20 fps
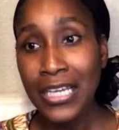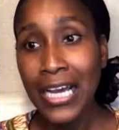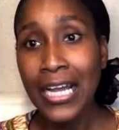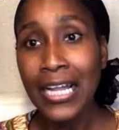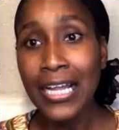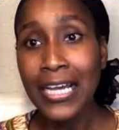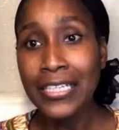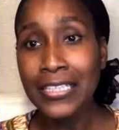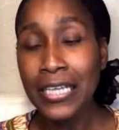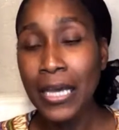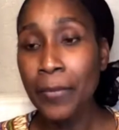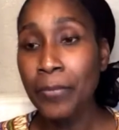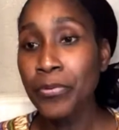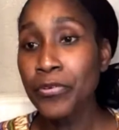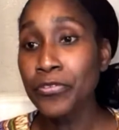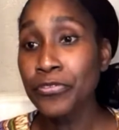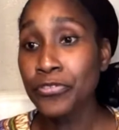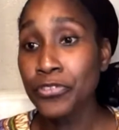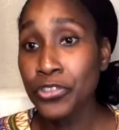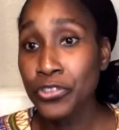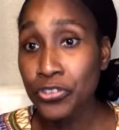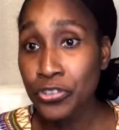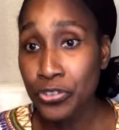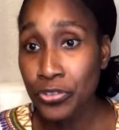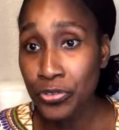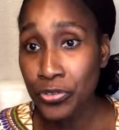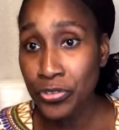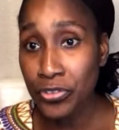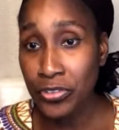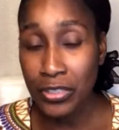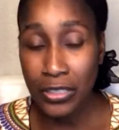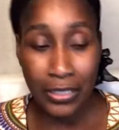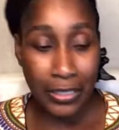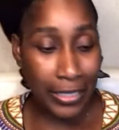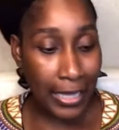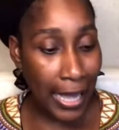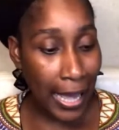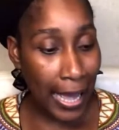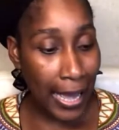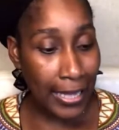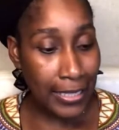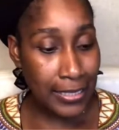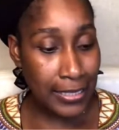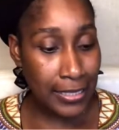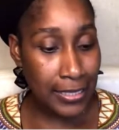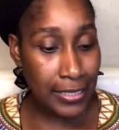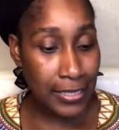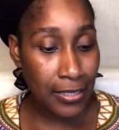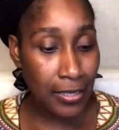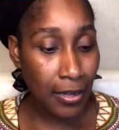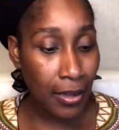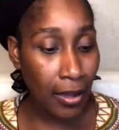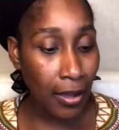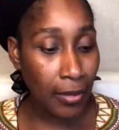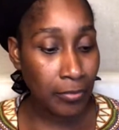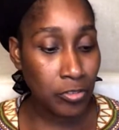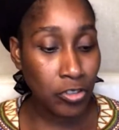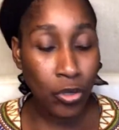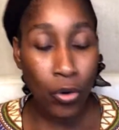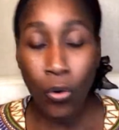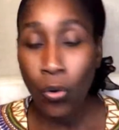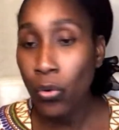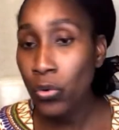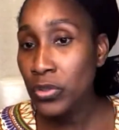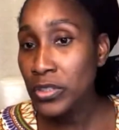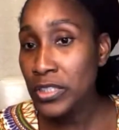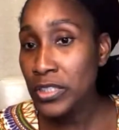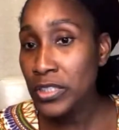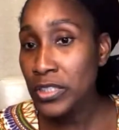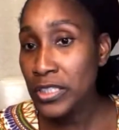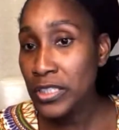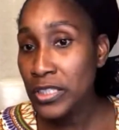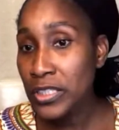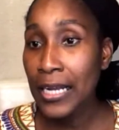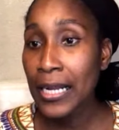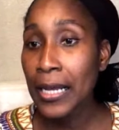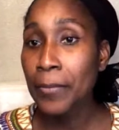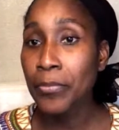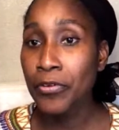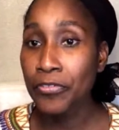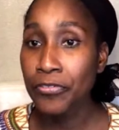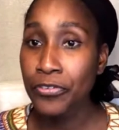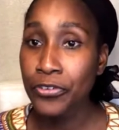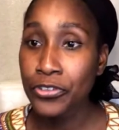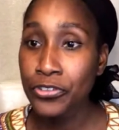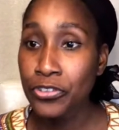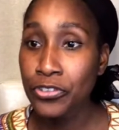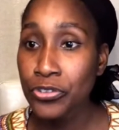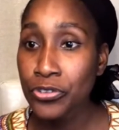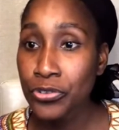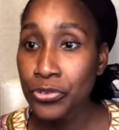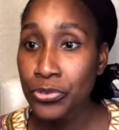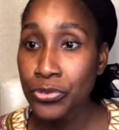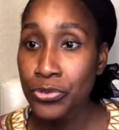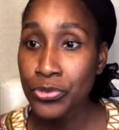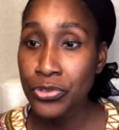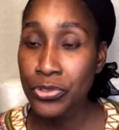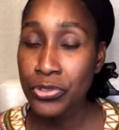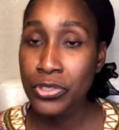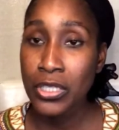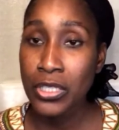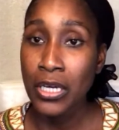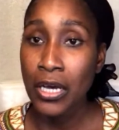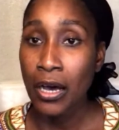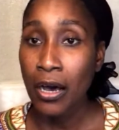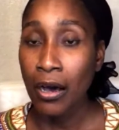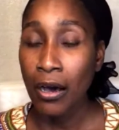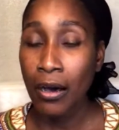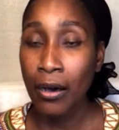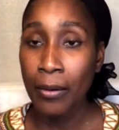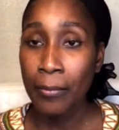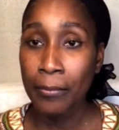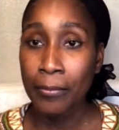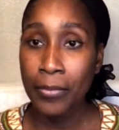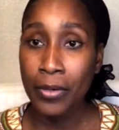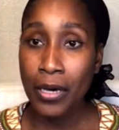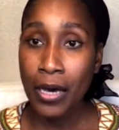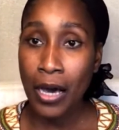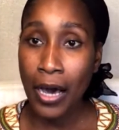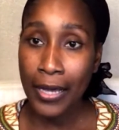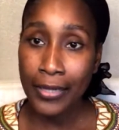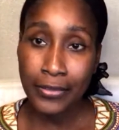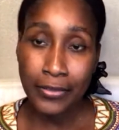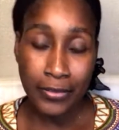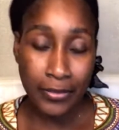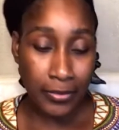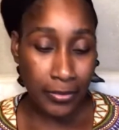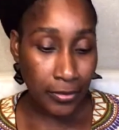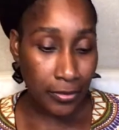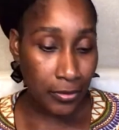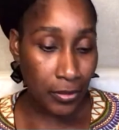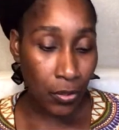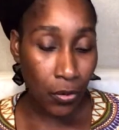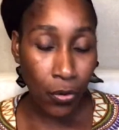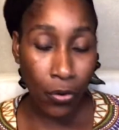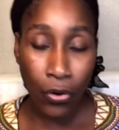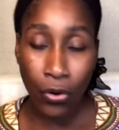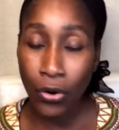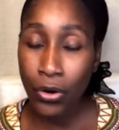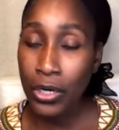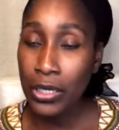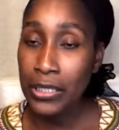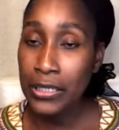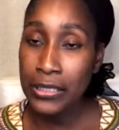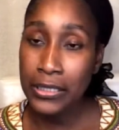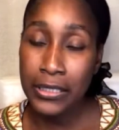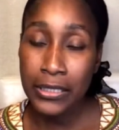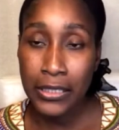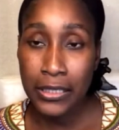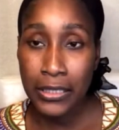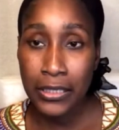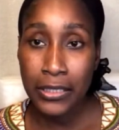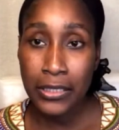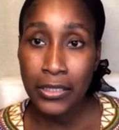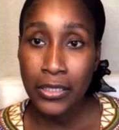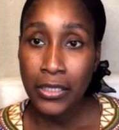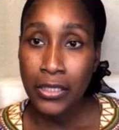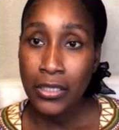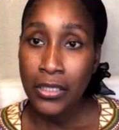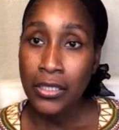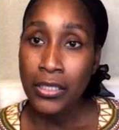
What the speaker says: I prefer to use the glass to hold it in, and I prefer to use cotton or linen